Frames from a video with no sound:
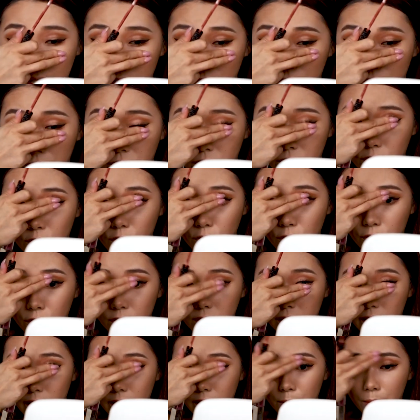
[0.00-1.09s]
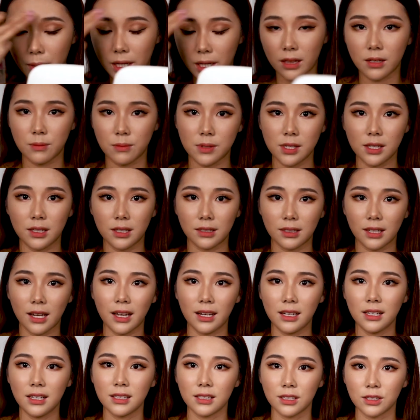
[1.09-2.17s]
kind of overline my lips a
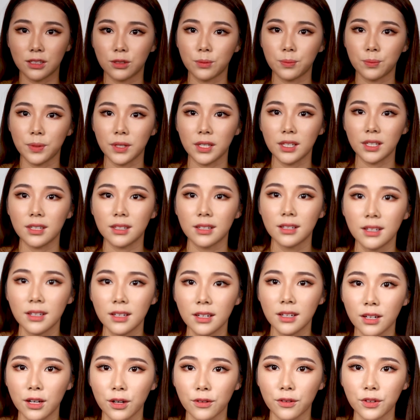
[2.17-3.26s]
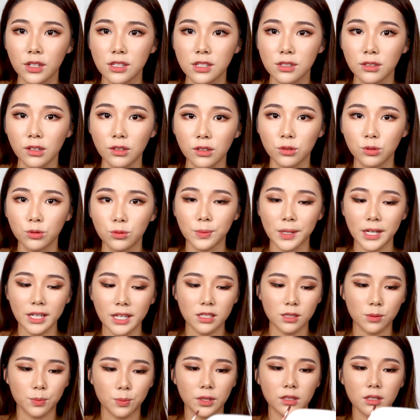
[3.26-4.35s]
tiny little bit. Of course, not too
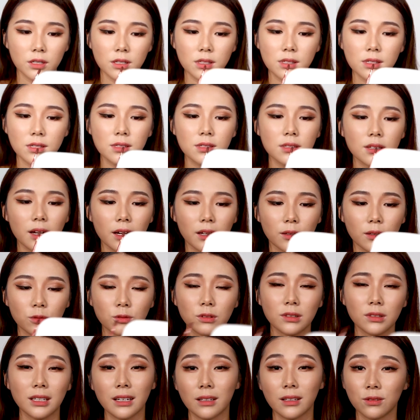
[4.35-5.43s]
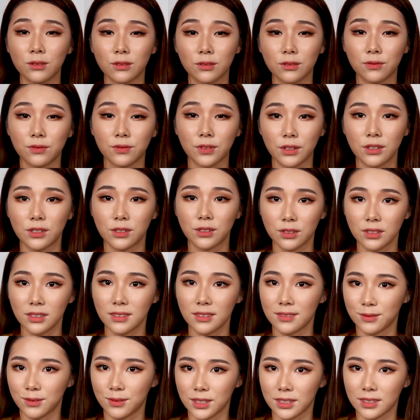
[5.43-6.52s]
much because I don't think I look very good
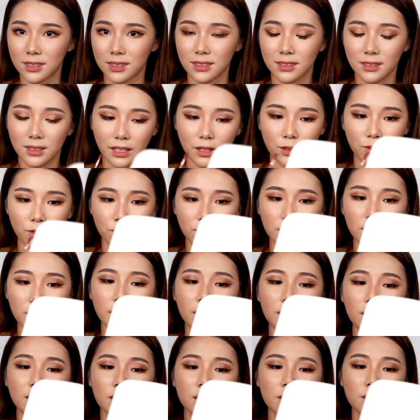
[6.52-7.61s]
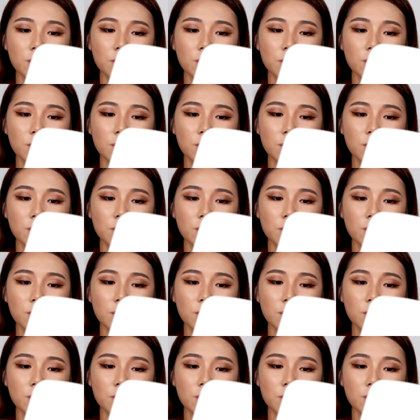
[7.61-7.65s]
with like overlined